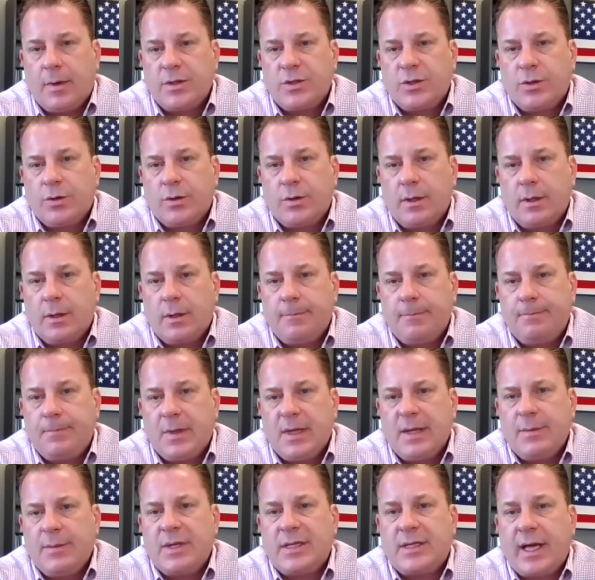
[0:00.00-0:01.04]
certain
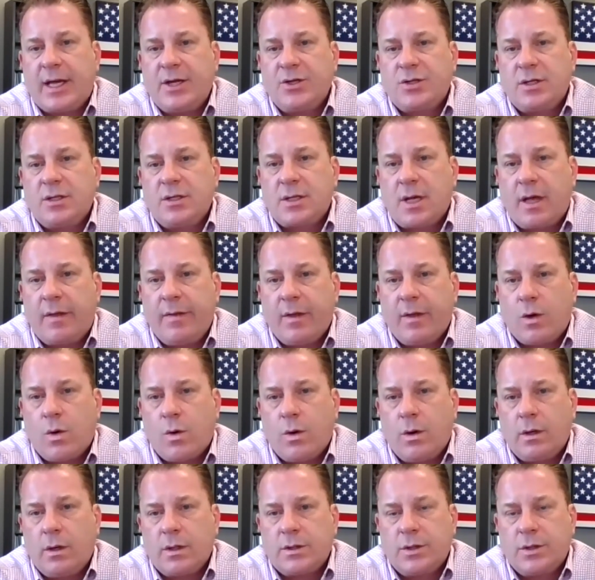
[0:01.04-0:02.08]
limitations on the
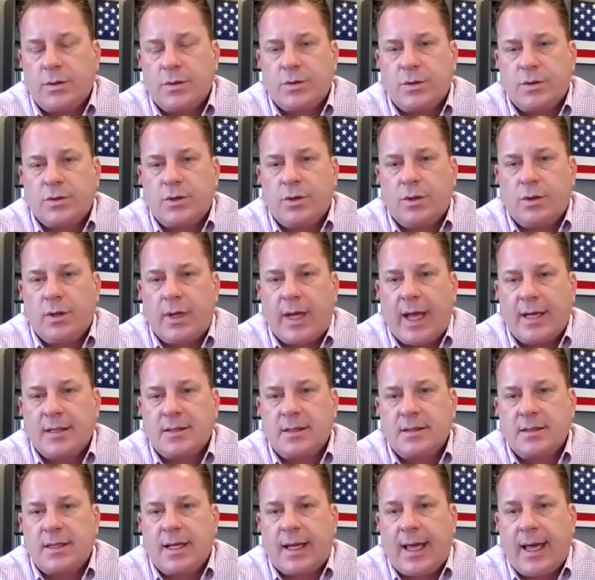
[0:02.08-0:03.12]
court, so certain
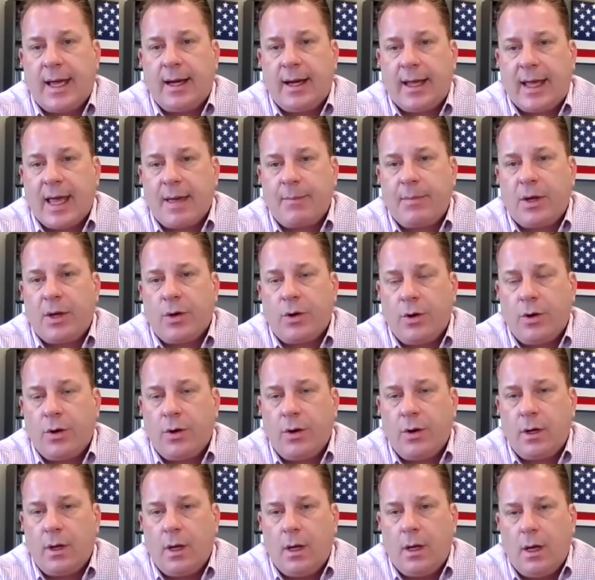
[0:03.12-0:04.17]
cases that can and can't be
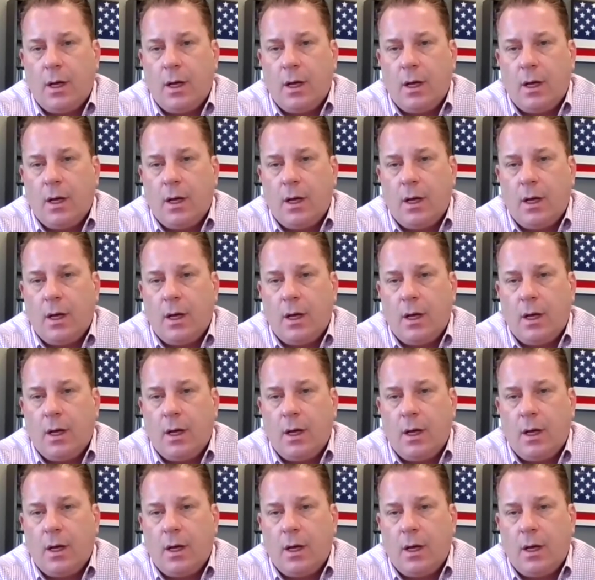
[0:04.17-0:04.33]
heard,